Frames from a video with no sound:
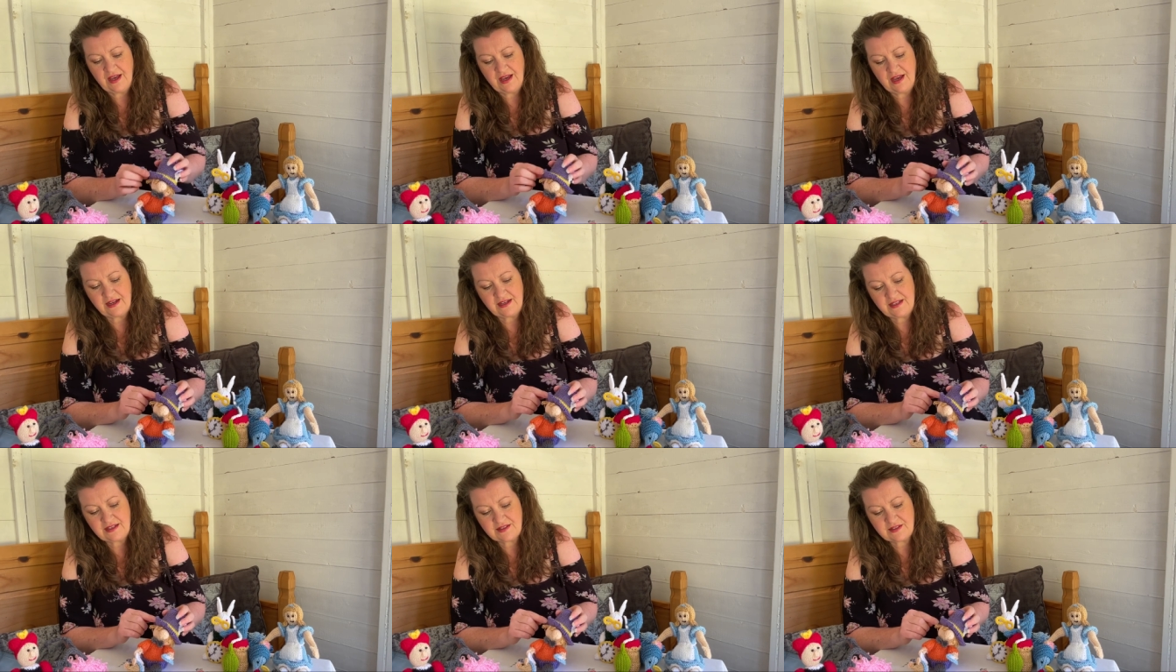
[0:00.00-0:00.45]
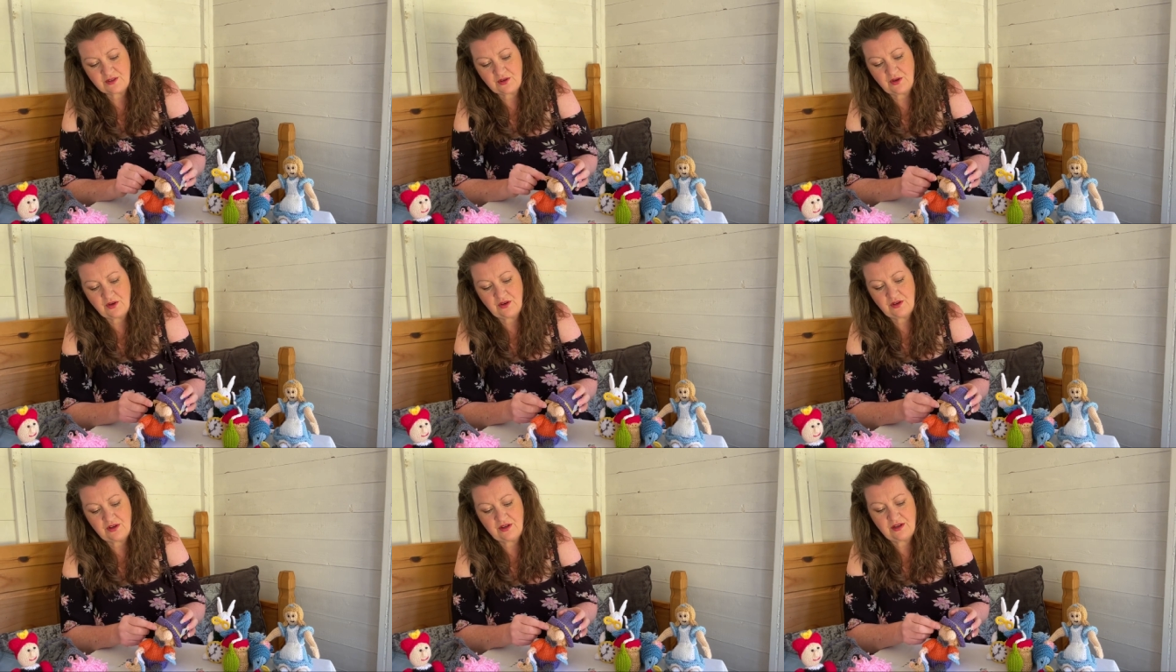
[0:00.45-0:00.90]
and he's
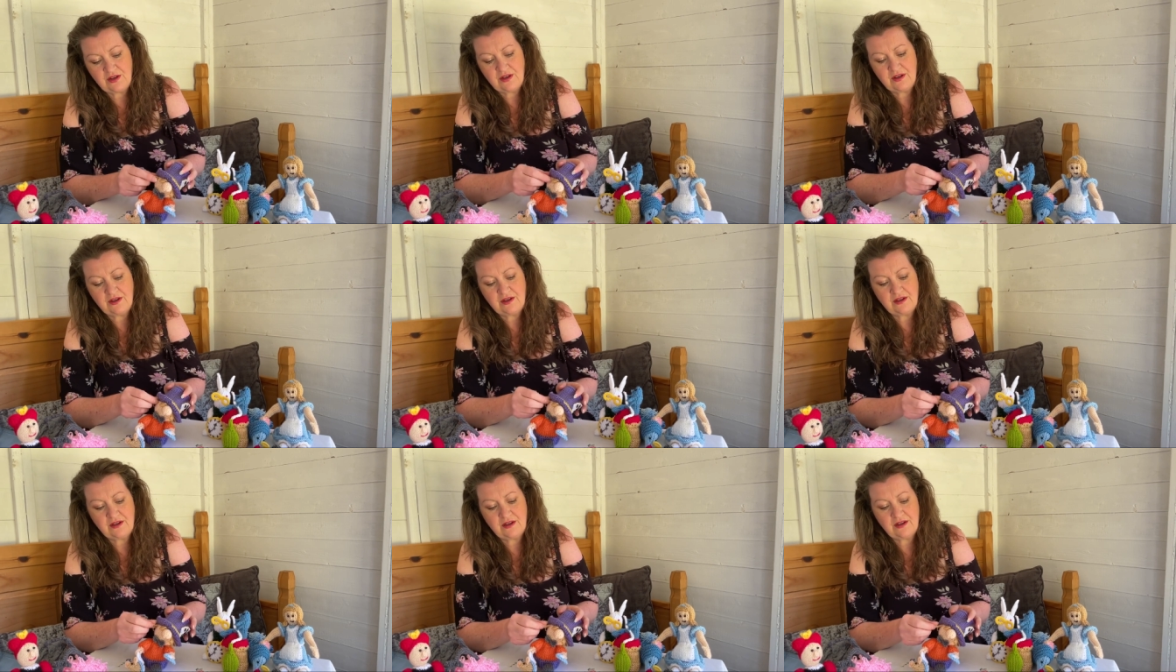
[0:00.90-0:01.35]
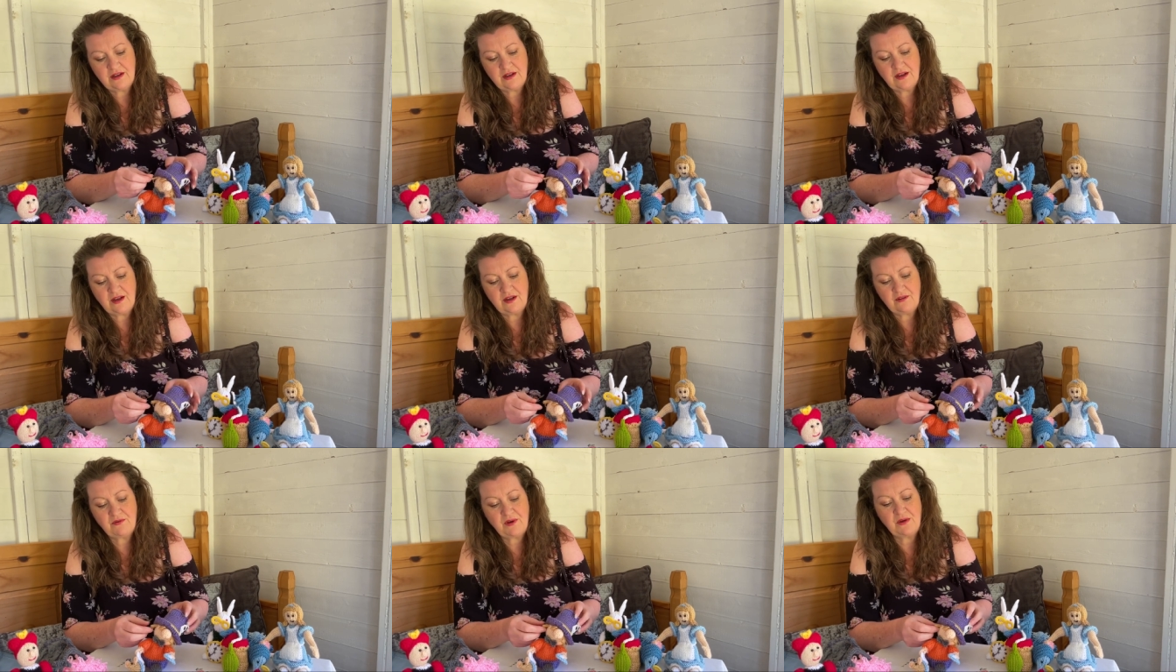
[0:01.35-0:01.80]
got
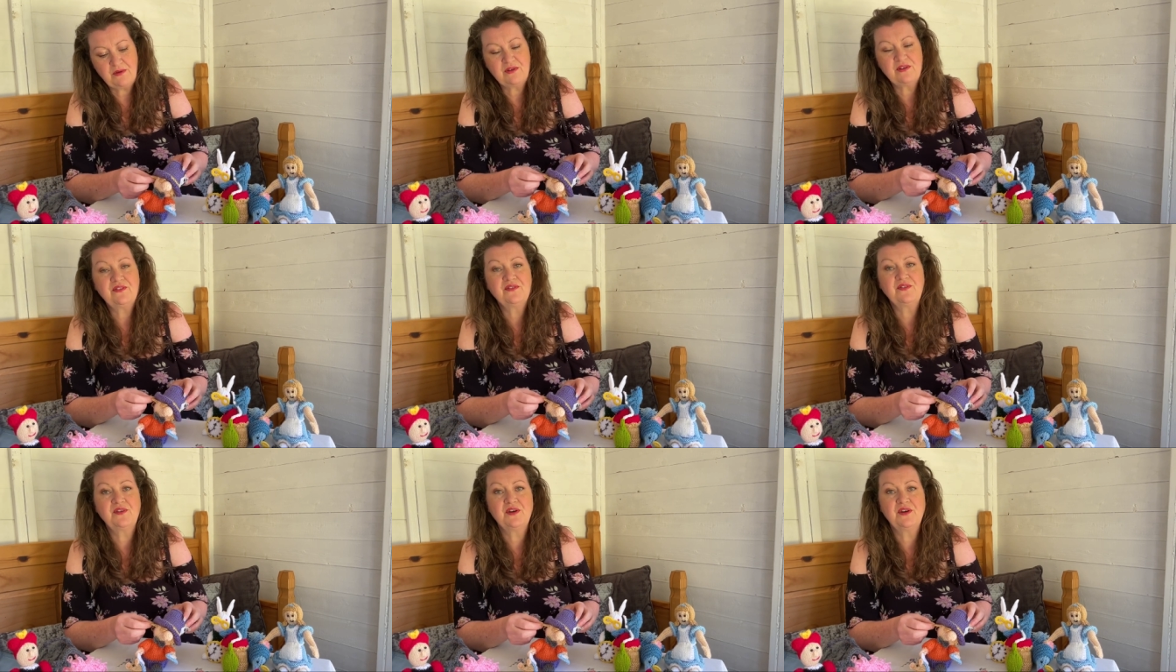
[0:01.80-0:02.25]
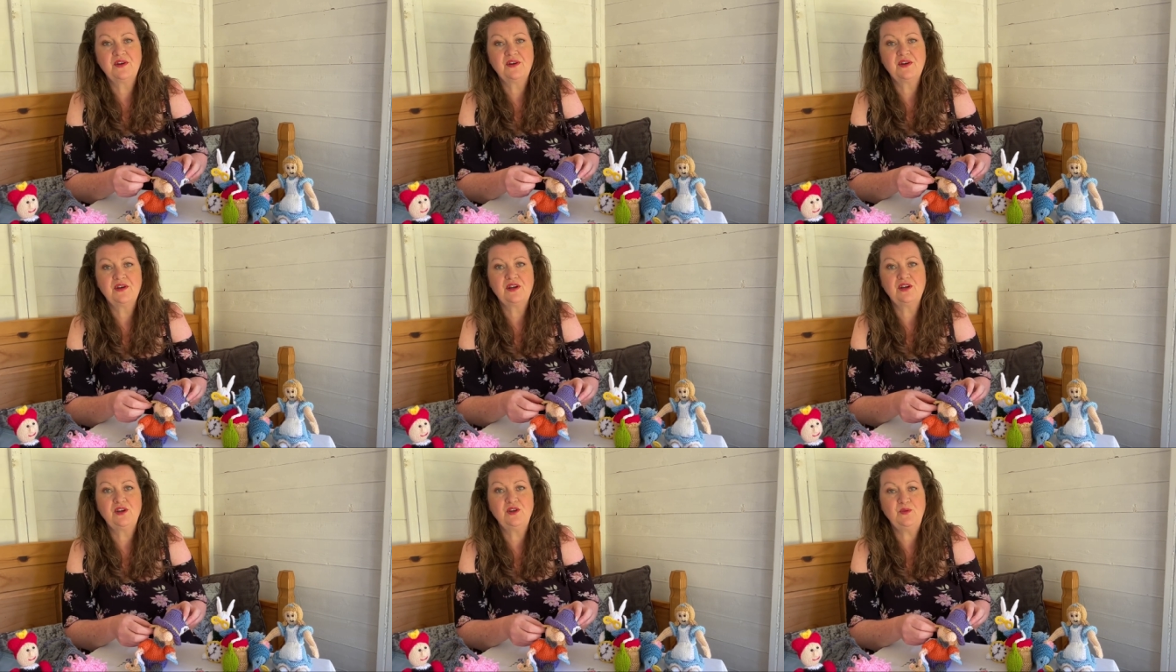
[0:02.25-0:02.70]
a row of
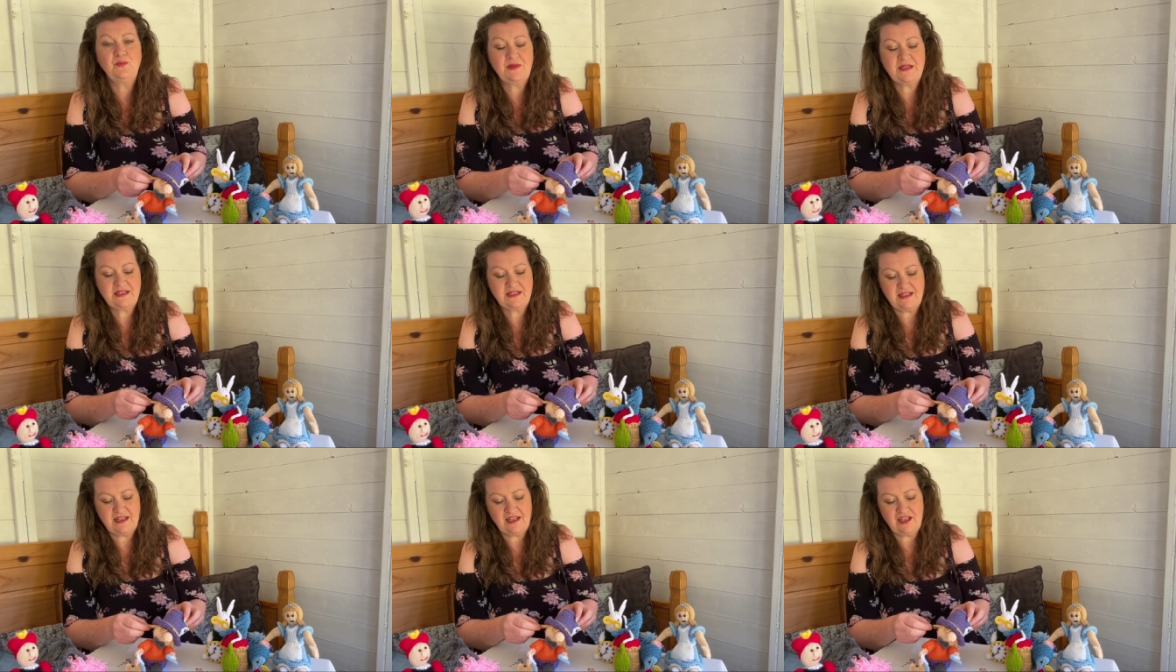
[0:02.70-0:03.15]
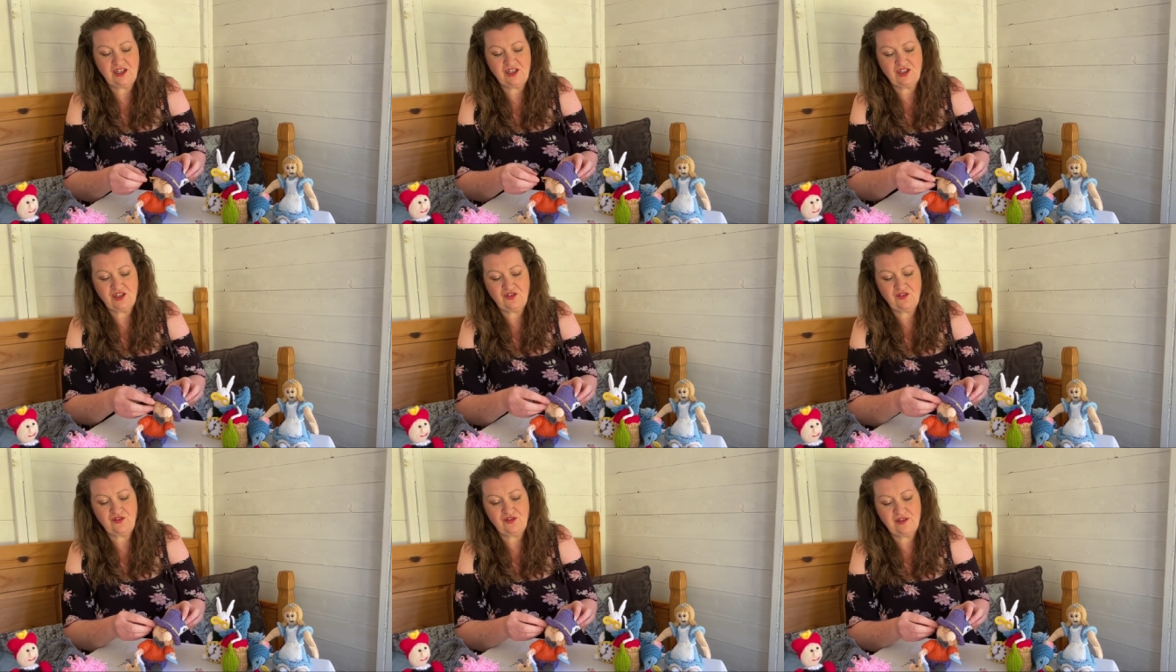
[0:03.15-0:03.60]
loopy
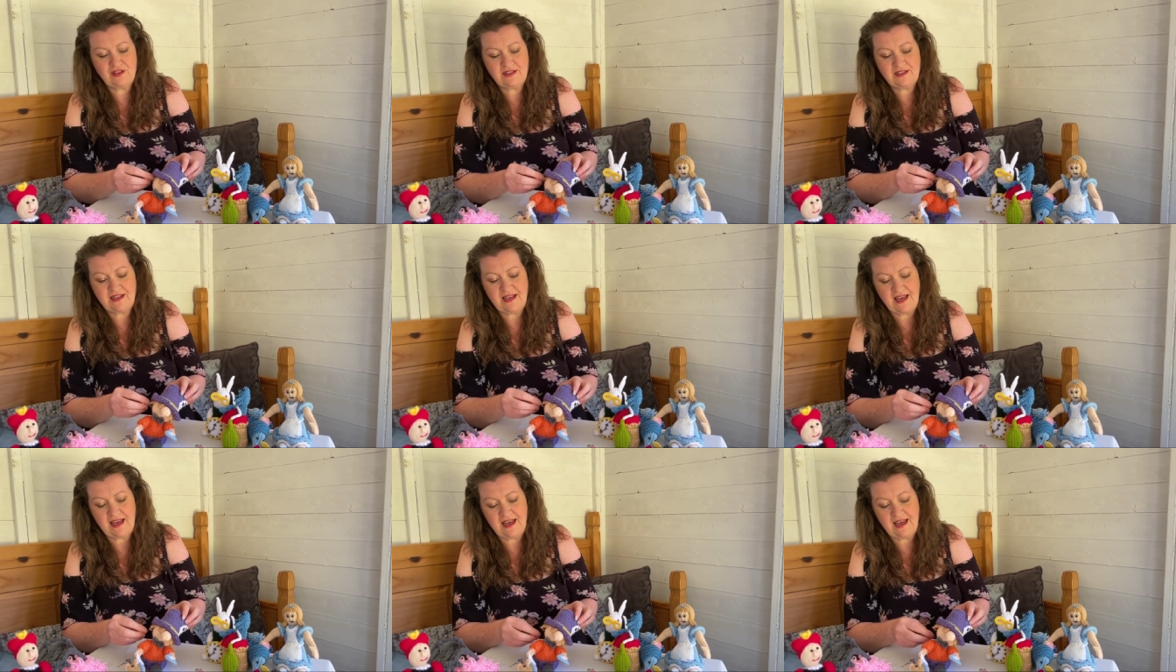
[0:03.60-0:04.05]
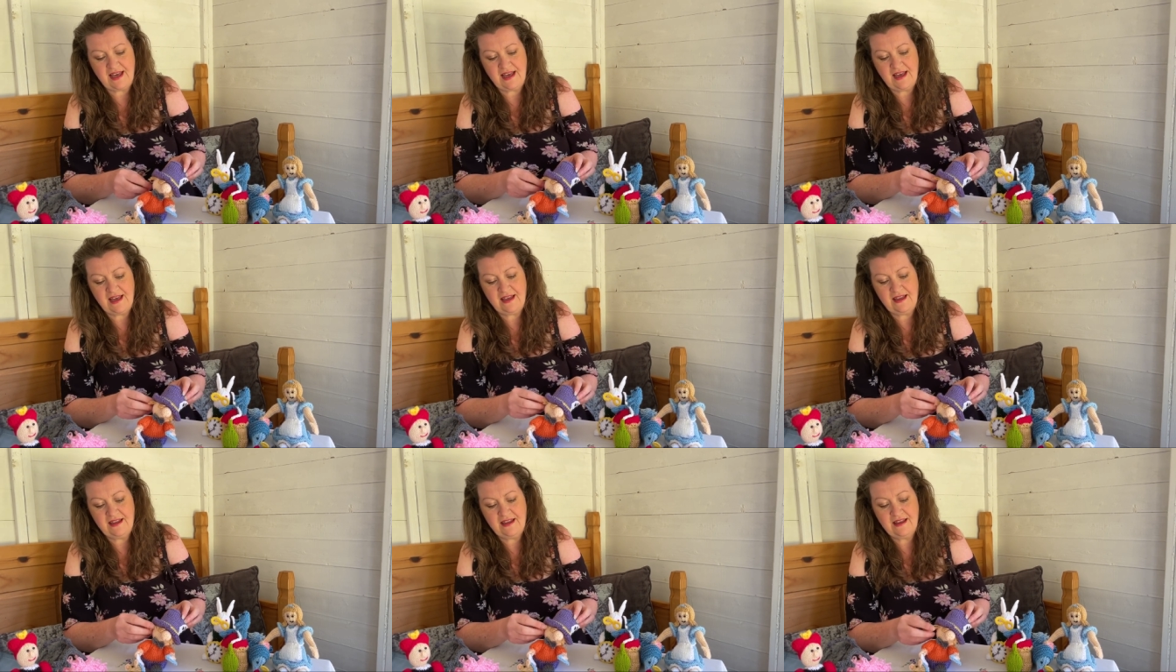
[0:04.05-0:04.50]
stitch for his
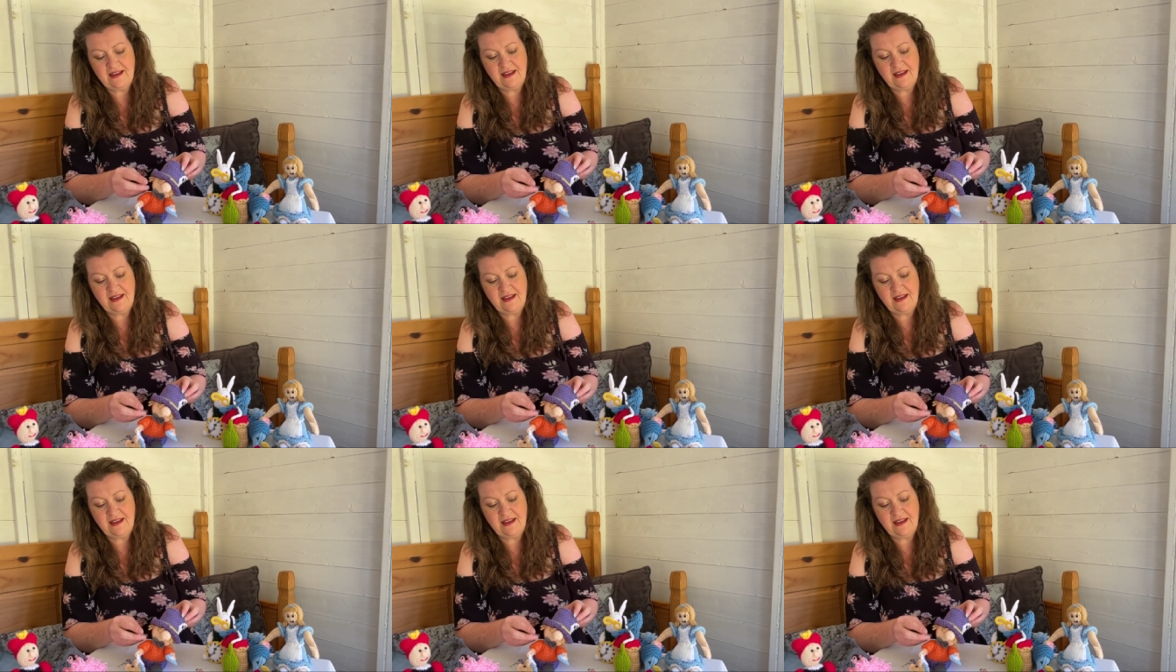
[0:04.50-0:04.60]
hair